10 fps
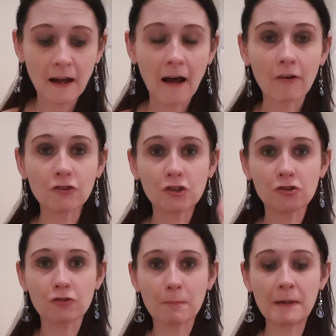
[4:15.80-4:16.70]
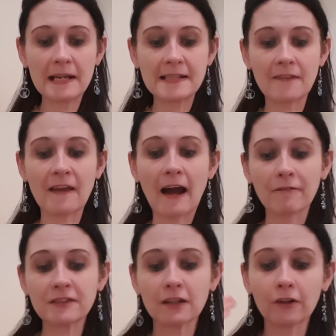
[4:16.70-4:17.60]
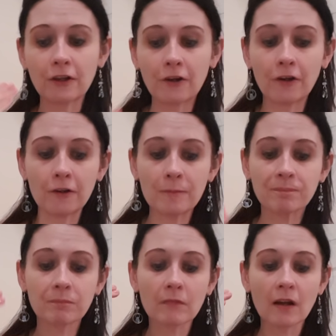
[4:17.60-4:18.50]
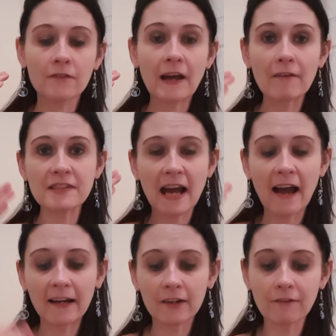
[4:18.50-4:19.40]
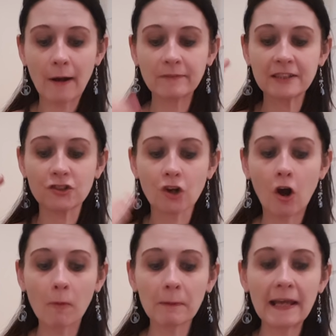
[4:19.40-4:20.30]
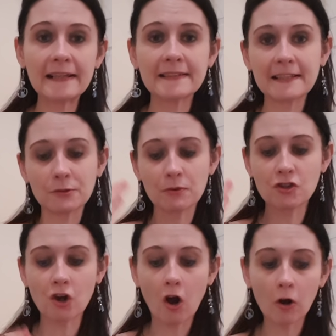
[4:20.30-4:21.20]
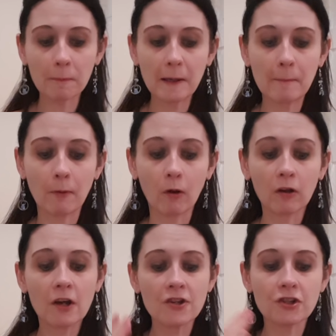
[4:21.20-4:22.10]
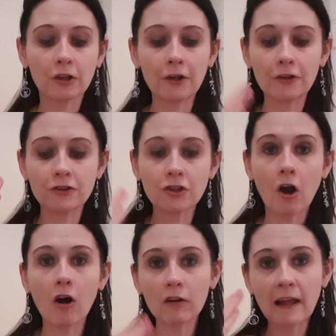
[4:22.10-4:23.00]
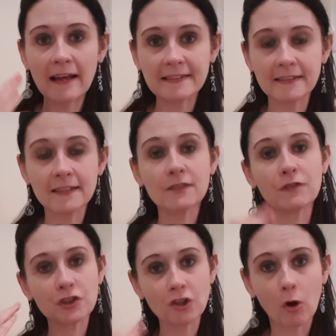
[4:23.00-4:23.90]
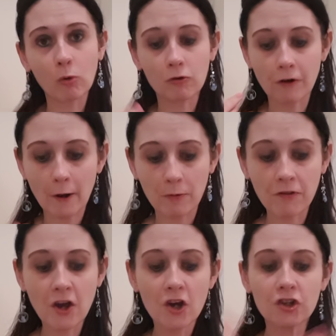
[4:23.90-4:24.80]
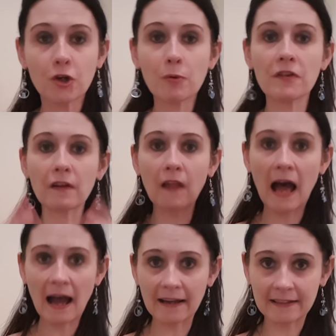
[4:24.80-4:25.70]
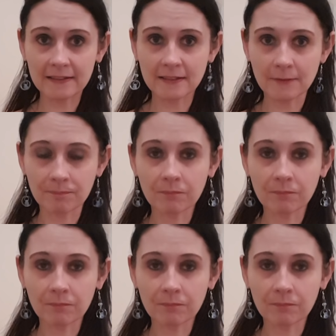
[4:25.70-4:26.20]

I'll just repeat it. They have to learn. They have to hang around in dark places with dark people to learn dark lessons for soul growth. You are the light.